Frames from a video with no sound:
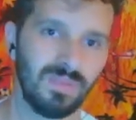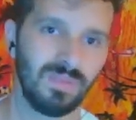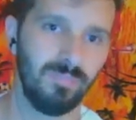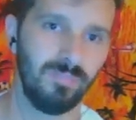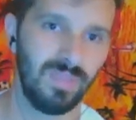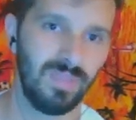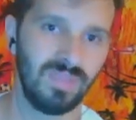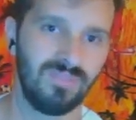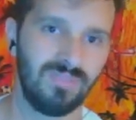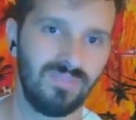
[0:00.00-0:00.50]

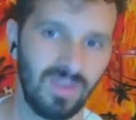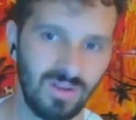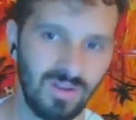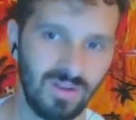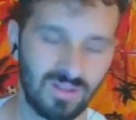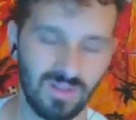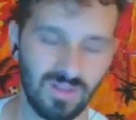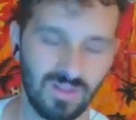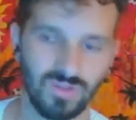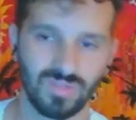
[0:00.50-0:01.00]
being very
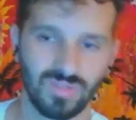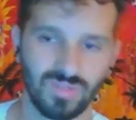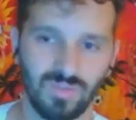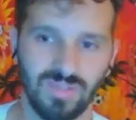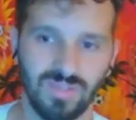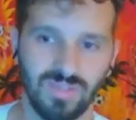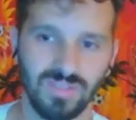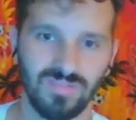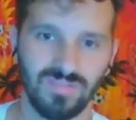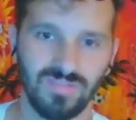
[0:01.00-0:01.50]
close with
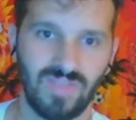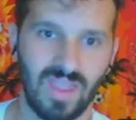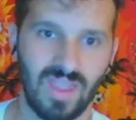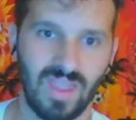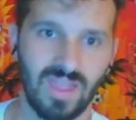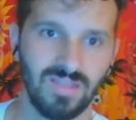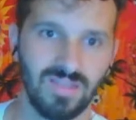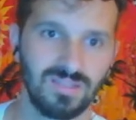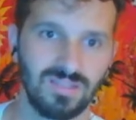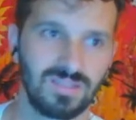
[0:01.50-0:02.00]
his
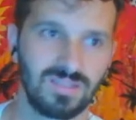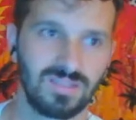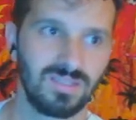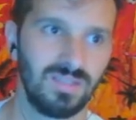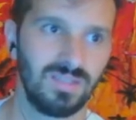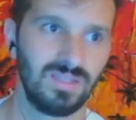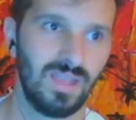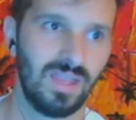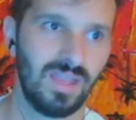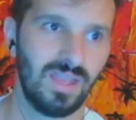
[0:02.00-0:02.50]
fans
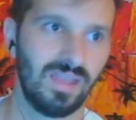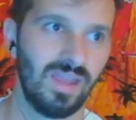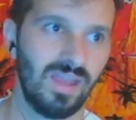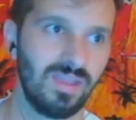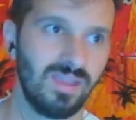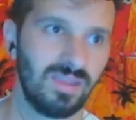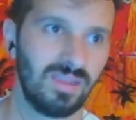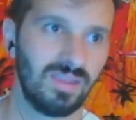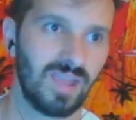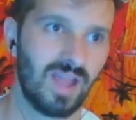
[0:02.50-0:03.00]
and
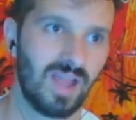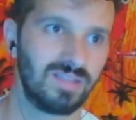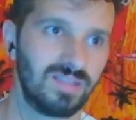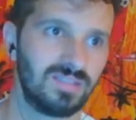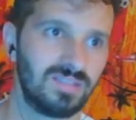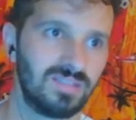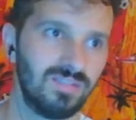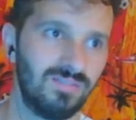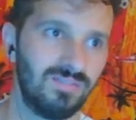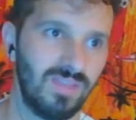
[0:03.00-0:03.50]
getting
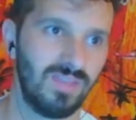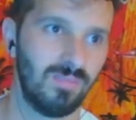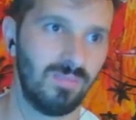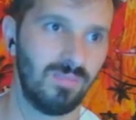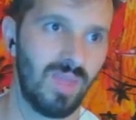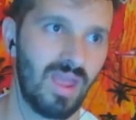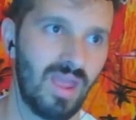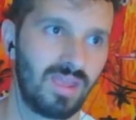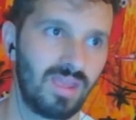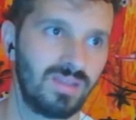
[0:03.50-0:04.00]
constant
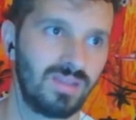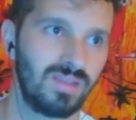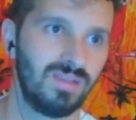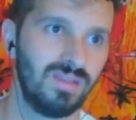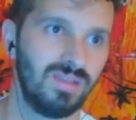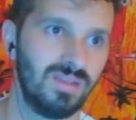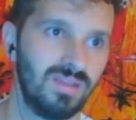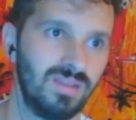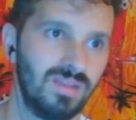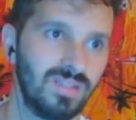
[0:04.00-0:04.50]
feedback,
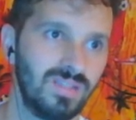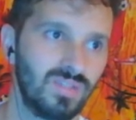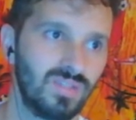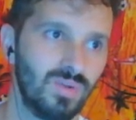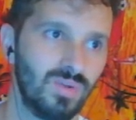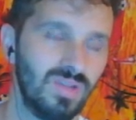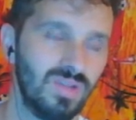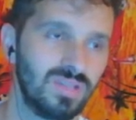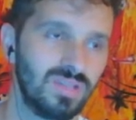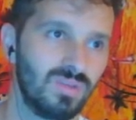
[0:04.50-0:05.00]
so
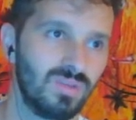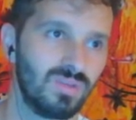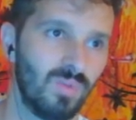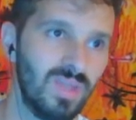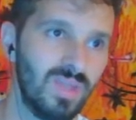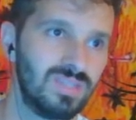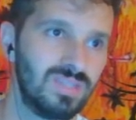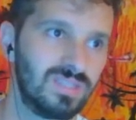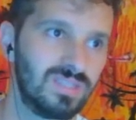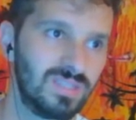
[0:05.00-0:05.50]
he doesn't
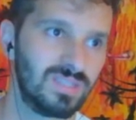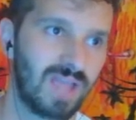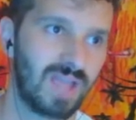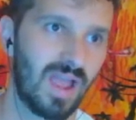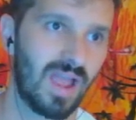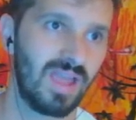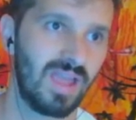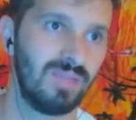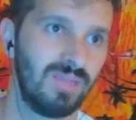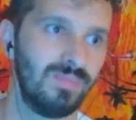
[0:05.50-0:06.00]
waste his
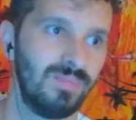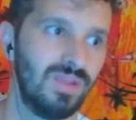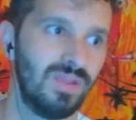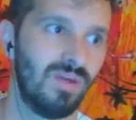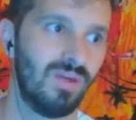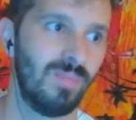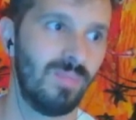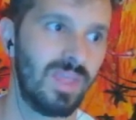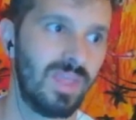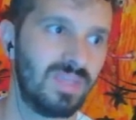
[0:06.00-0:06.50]
time,
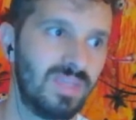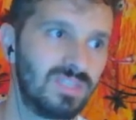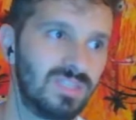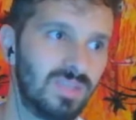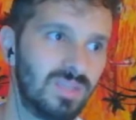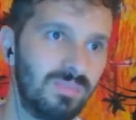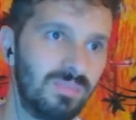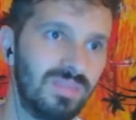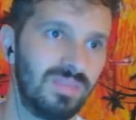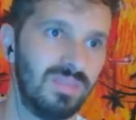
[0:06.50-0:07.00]
making
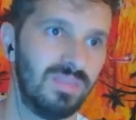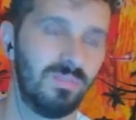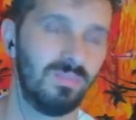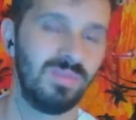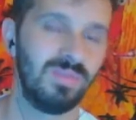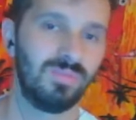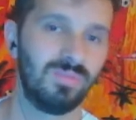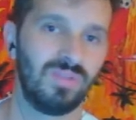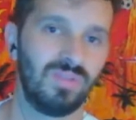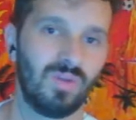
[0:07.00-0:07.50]
something that
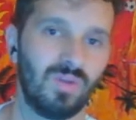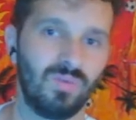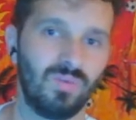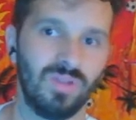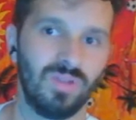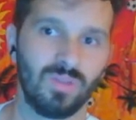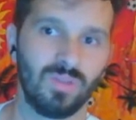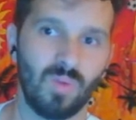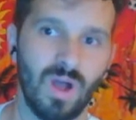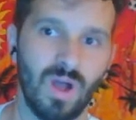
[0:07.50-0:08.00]
people don't
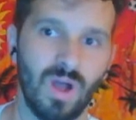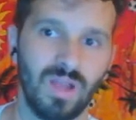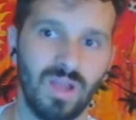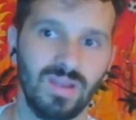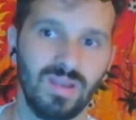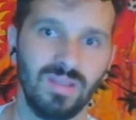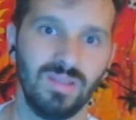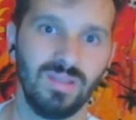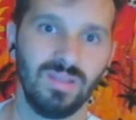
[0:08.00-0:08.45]
really want.